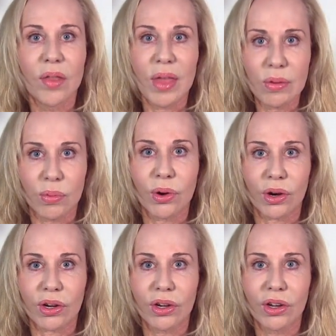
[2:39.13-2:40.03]
they
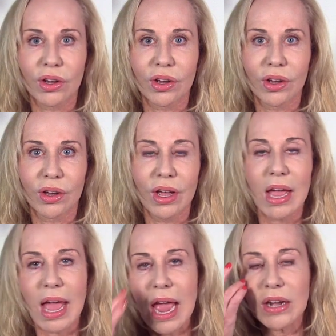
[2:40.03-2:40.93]
work.
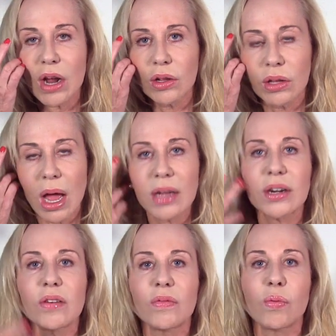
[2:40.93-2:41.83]
And a
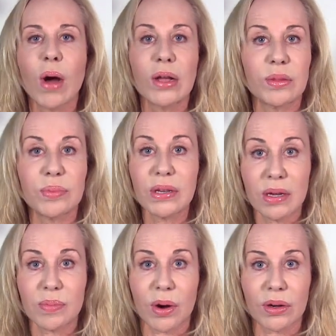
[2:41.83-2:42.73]
lot of why the
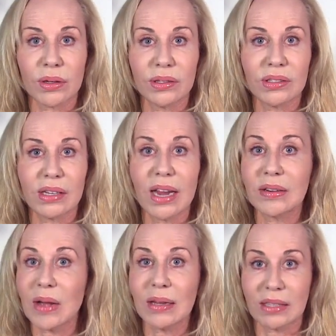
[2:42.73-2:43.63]
pickup artists
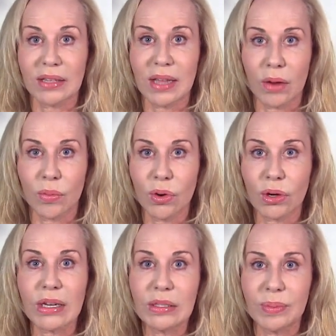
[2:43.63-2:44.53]
and guys like that
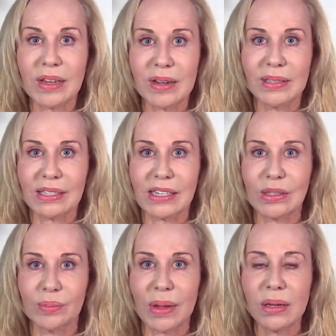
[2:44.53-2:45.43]
work is because
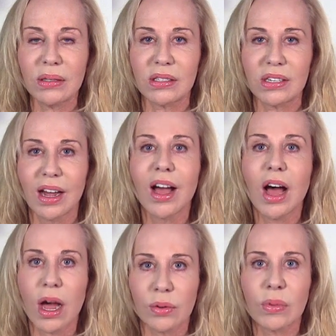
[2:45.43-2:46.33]
it's based
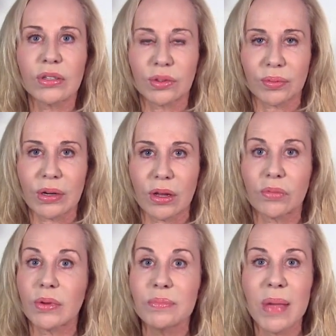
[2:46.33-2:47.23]
on what's real.
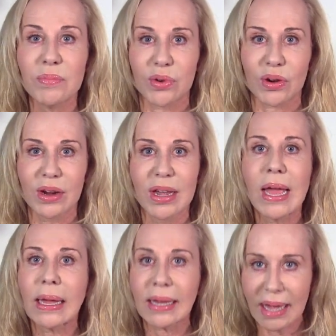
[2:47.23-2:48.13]
Remember,
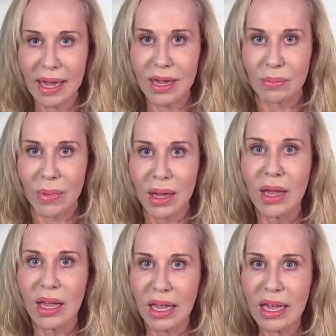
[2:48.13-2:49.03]
game
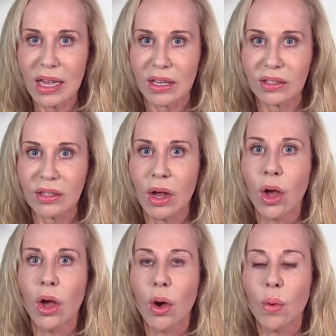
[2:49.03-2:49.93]
is
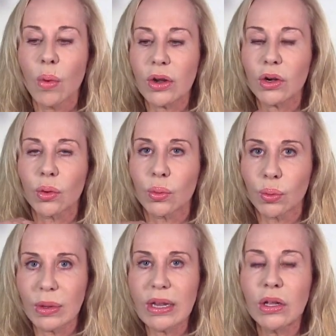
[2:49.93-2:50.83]
what
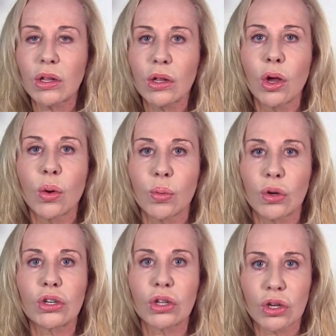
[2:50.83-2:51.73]
real
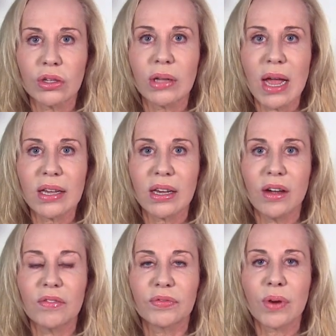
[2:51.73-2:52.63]
would look
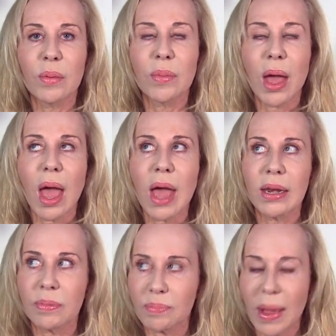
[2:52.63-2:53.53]
like from an
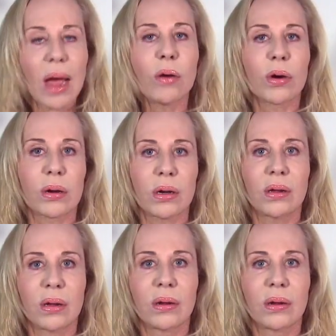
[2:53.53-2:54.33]
empowered